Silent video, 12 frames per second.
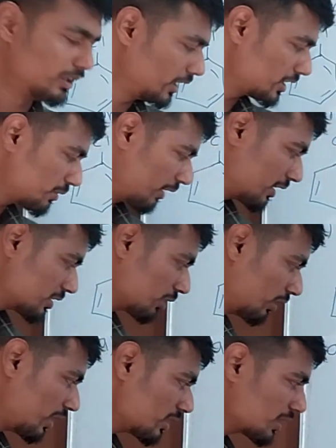That's why it is
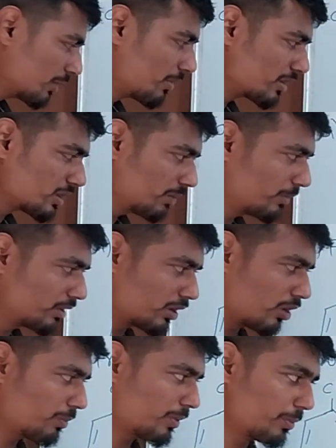called as commercial method
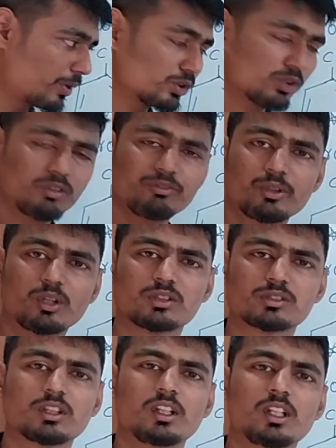of preparation of
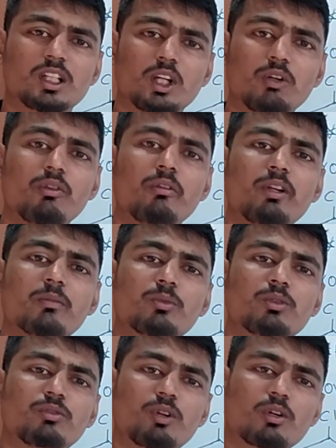phenols. Now we will
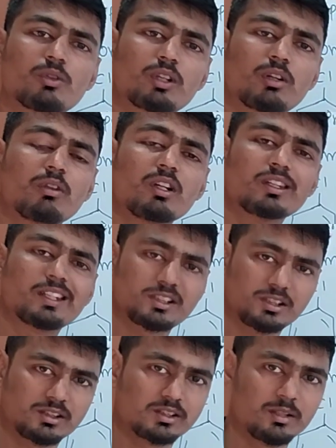move forward to our
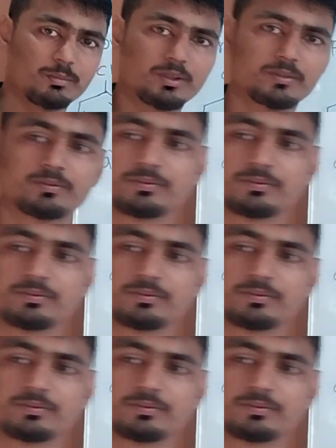next concept.